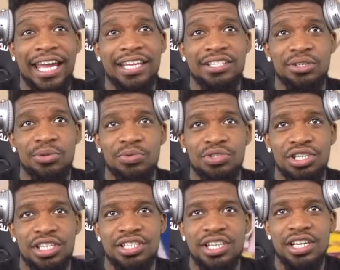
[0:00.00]
hand.
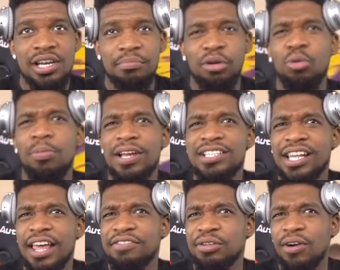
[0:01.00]

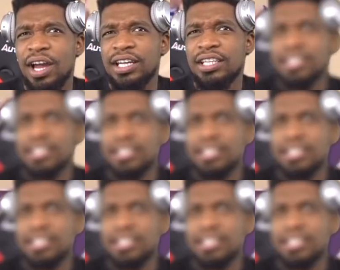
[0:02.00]
Oubre's lefty, right?